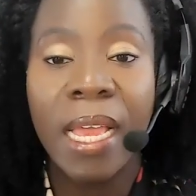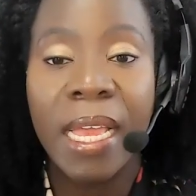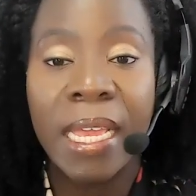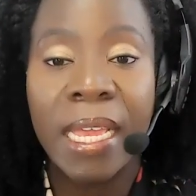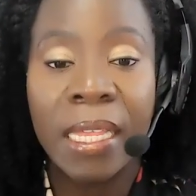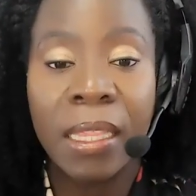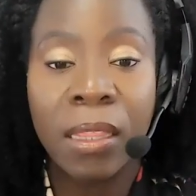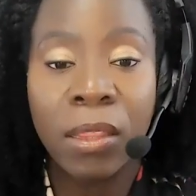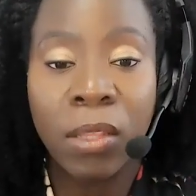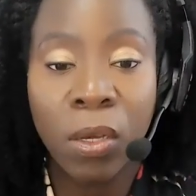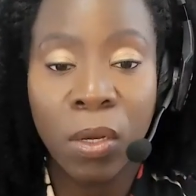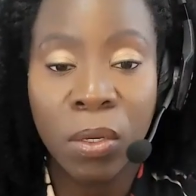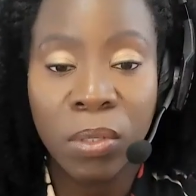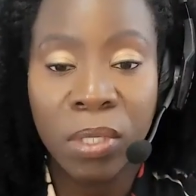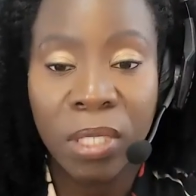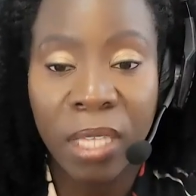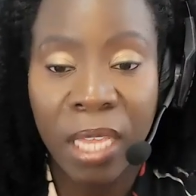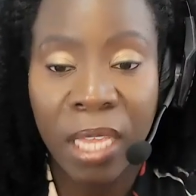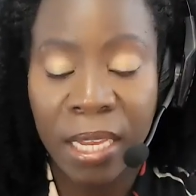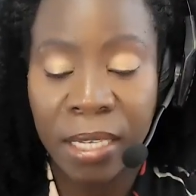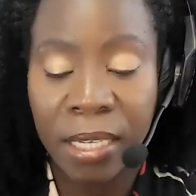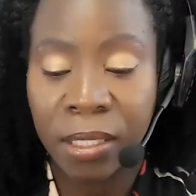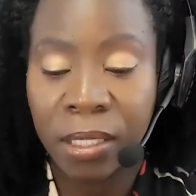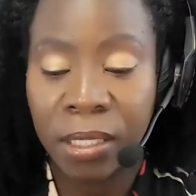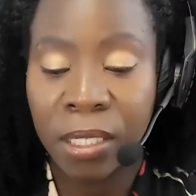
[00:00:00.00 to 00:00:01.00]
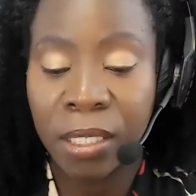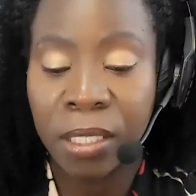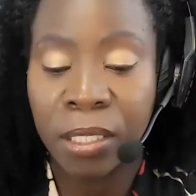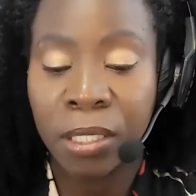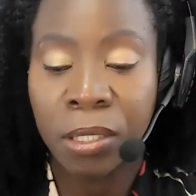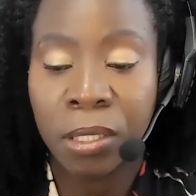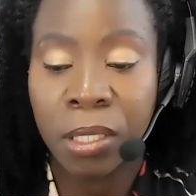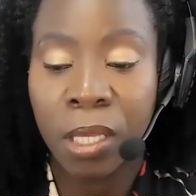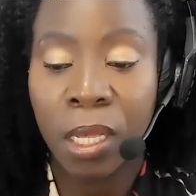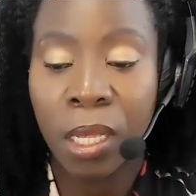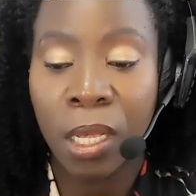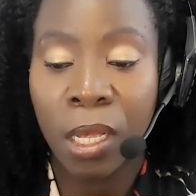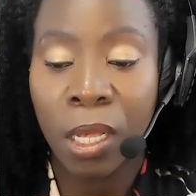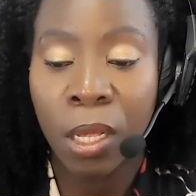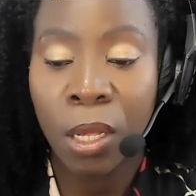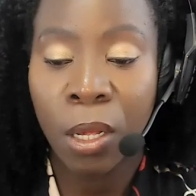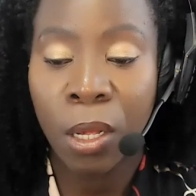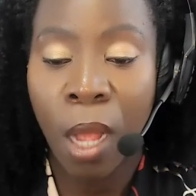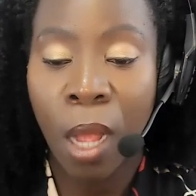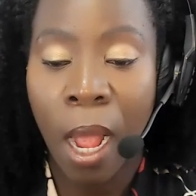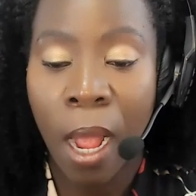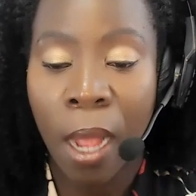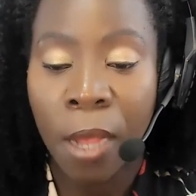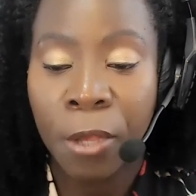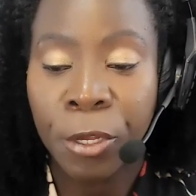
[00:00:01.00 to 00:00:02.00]
In those cases,
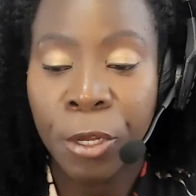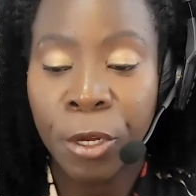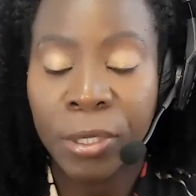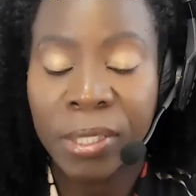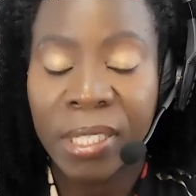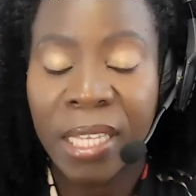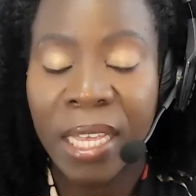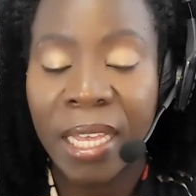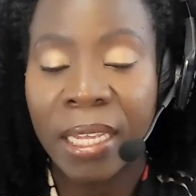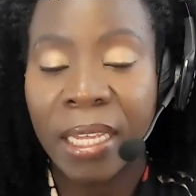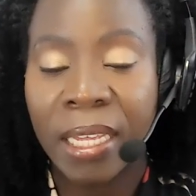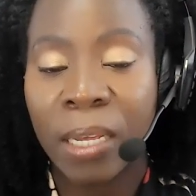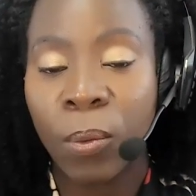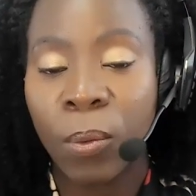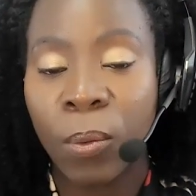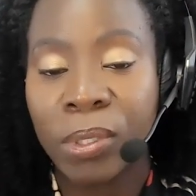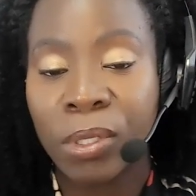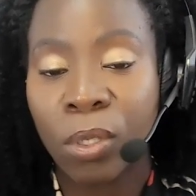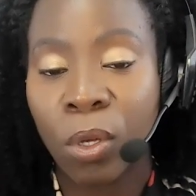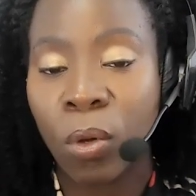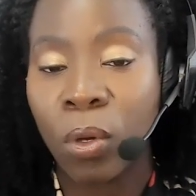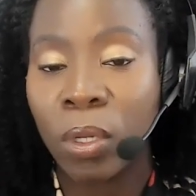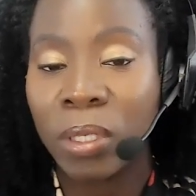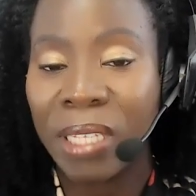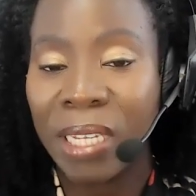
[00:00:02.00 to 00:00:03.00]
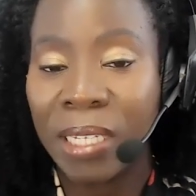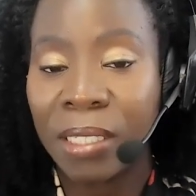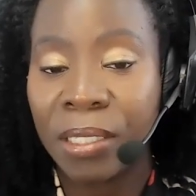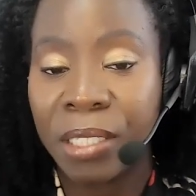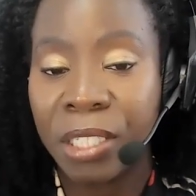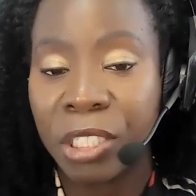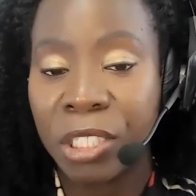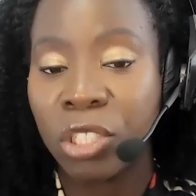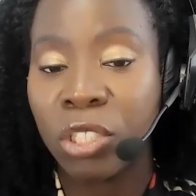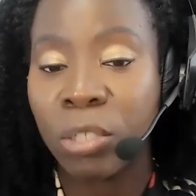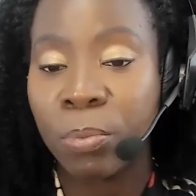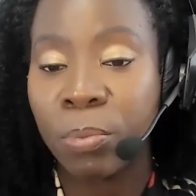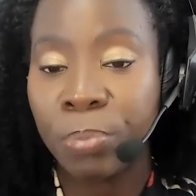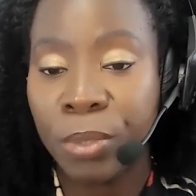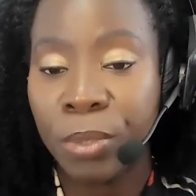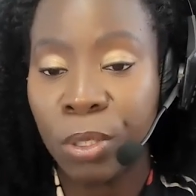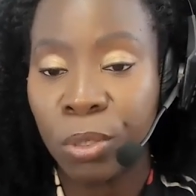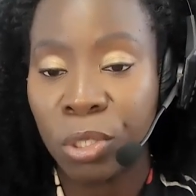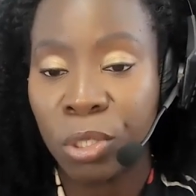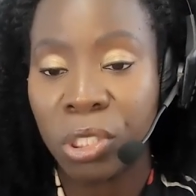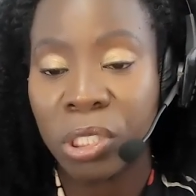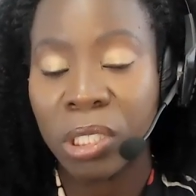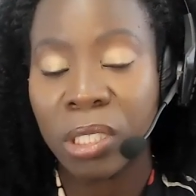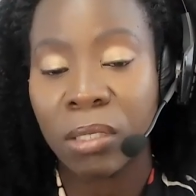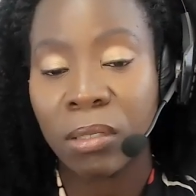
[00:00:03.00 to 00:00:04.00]
you're taking what's called a
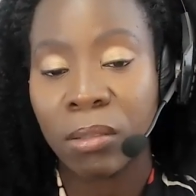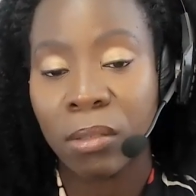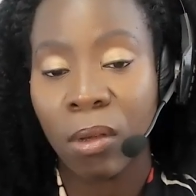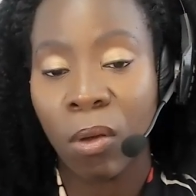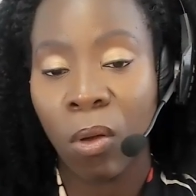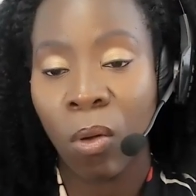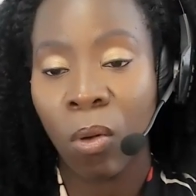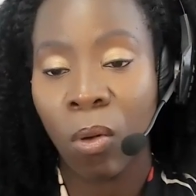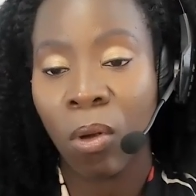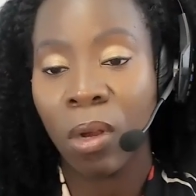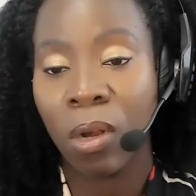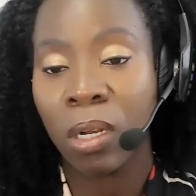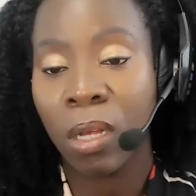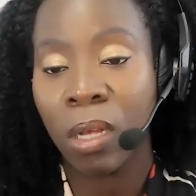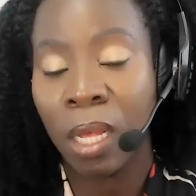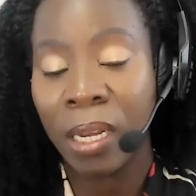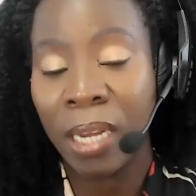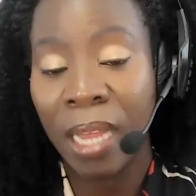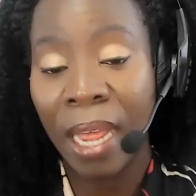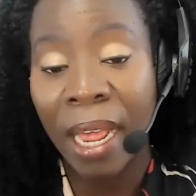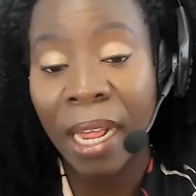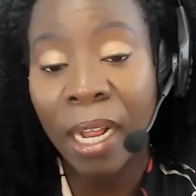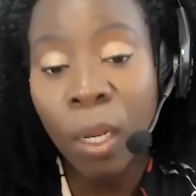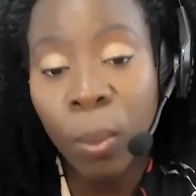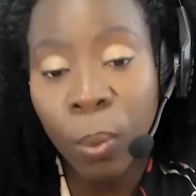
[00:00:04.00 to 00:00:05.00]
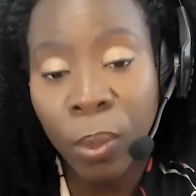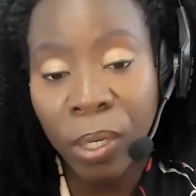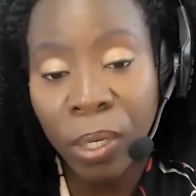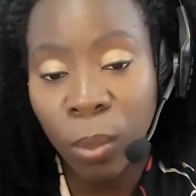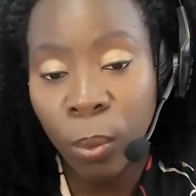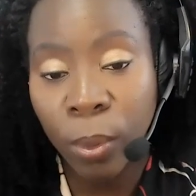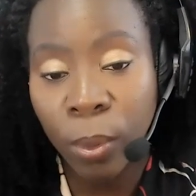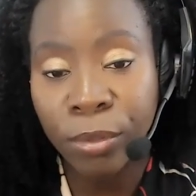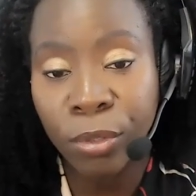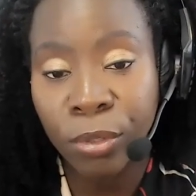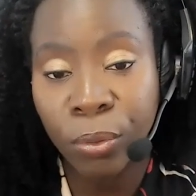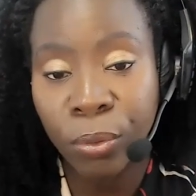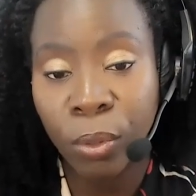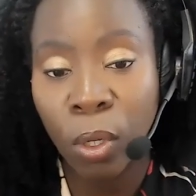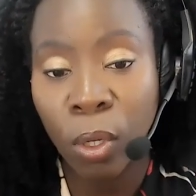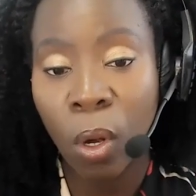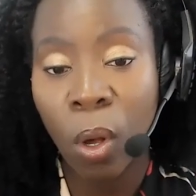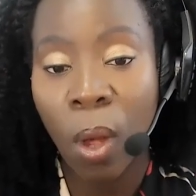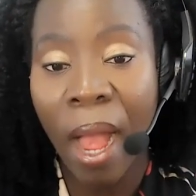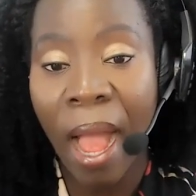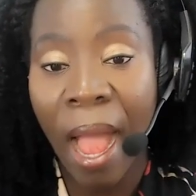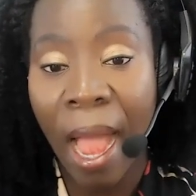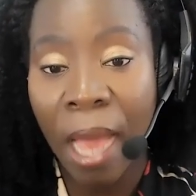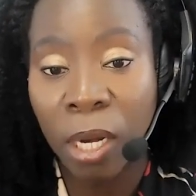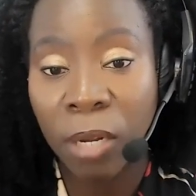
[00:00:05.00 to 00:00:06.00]
distribution or an equity
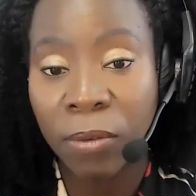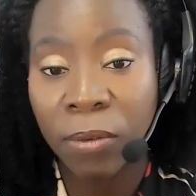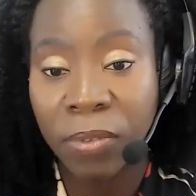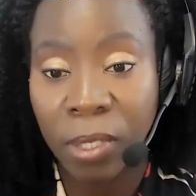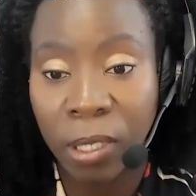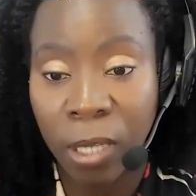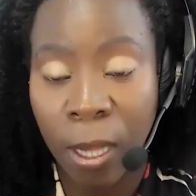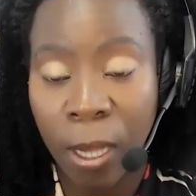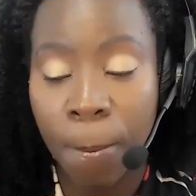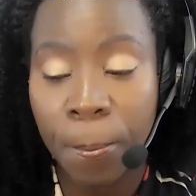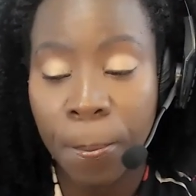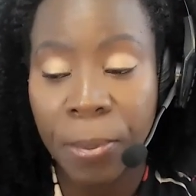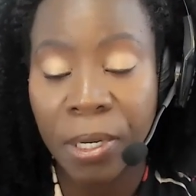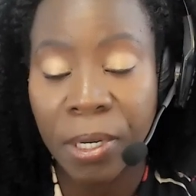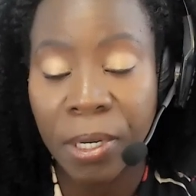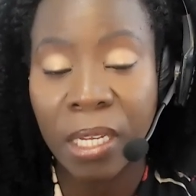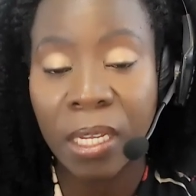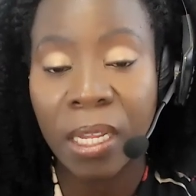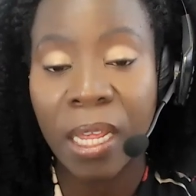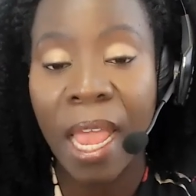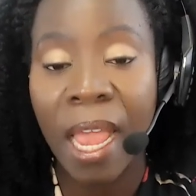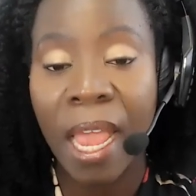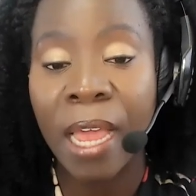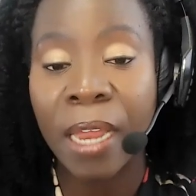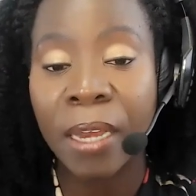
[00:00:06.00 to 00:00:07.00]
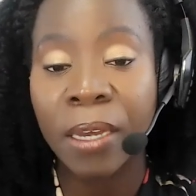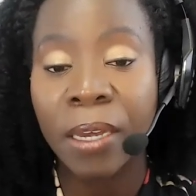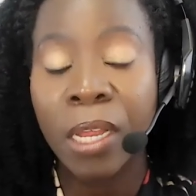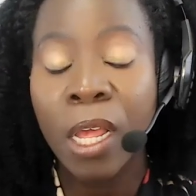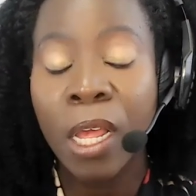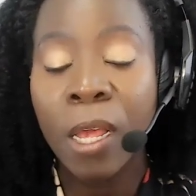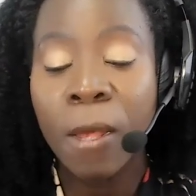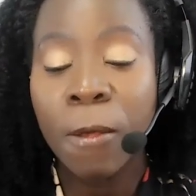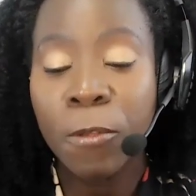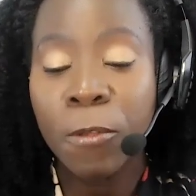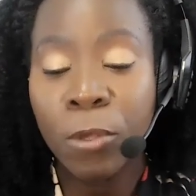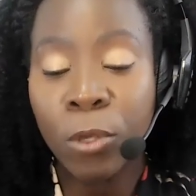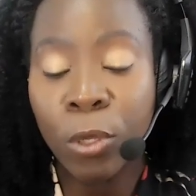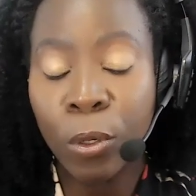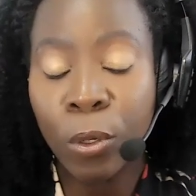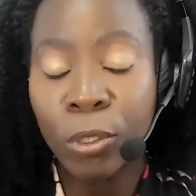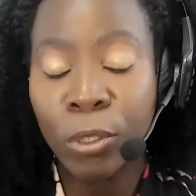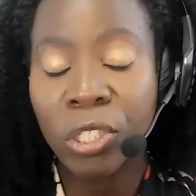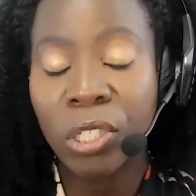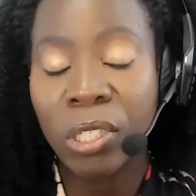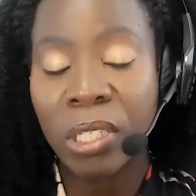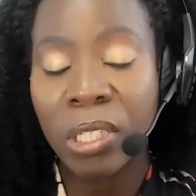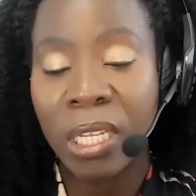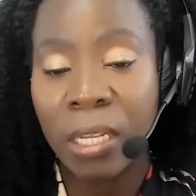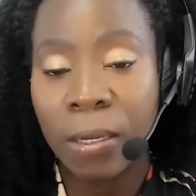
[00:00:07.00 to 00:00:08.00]
withdrawal out of the company. And
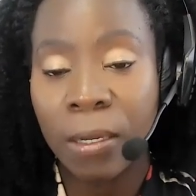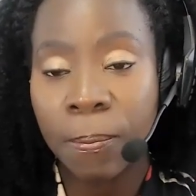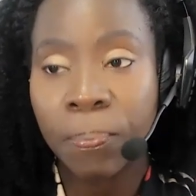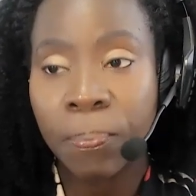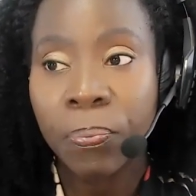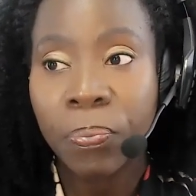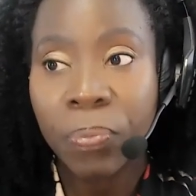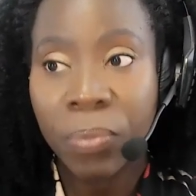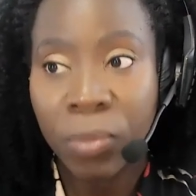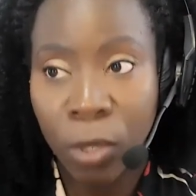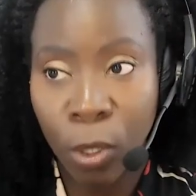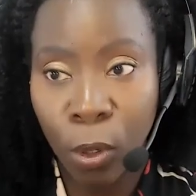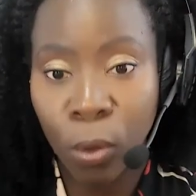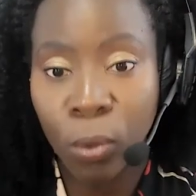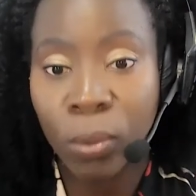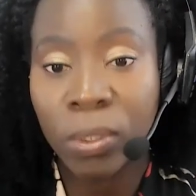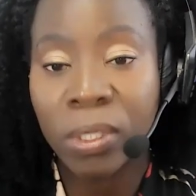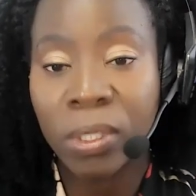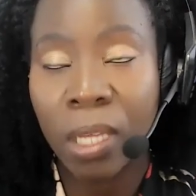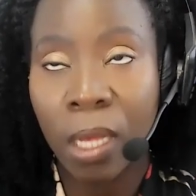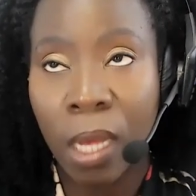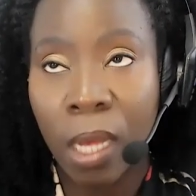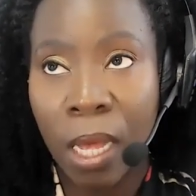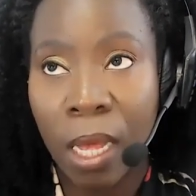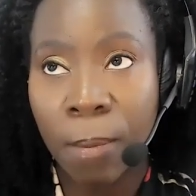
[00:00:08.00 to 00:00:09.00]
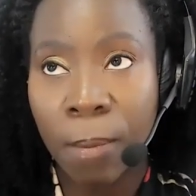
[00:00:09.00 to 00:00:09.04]
usually those